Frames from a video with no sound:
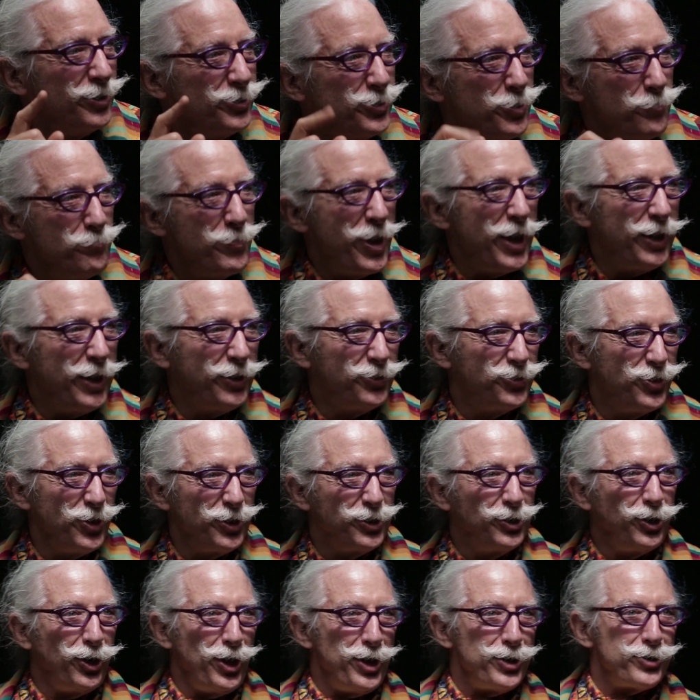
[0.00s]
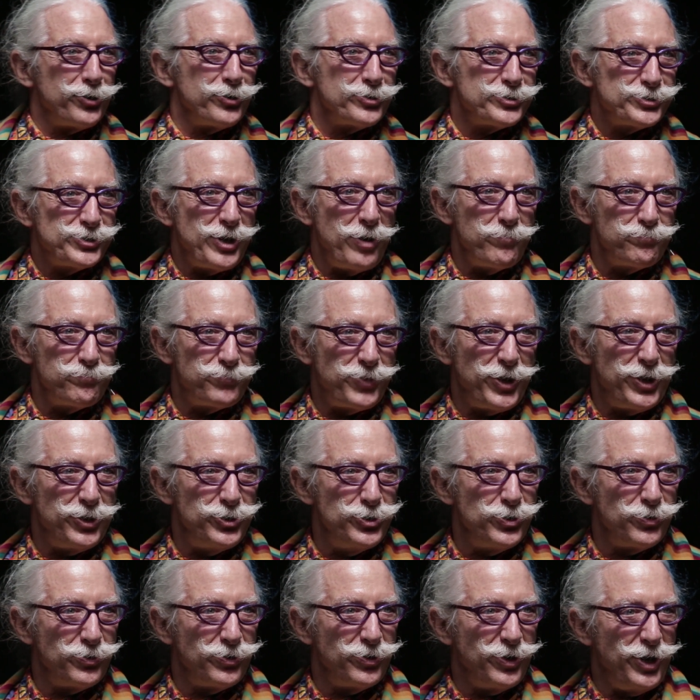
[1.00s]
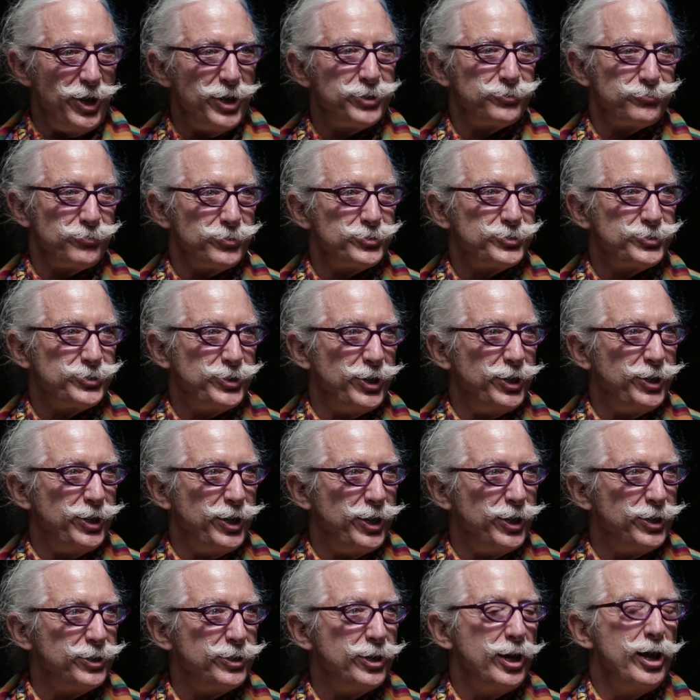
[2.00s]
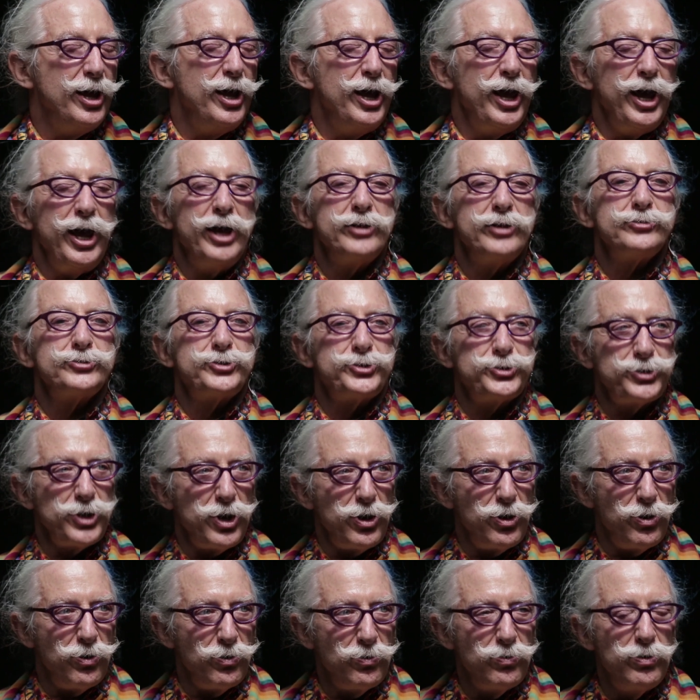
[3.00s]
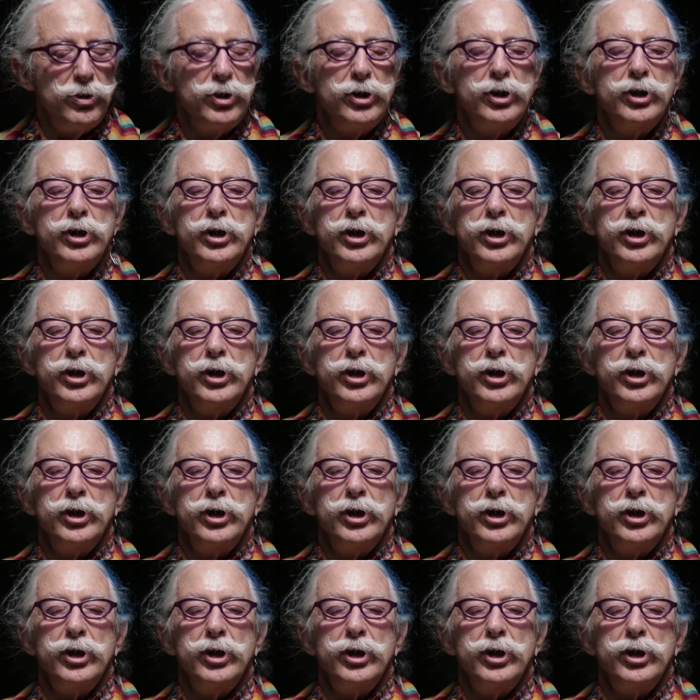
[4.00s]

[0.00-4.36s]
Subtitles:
to make the glitter something you're interested in. And so,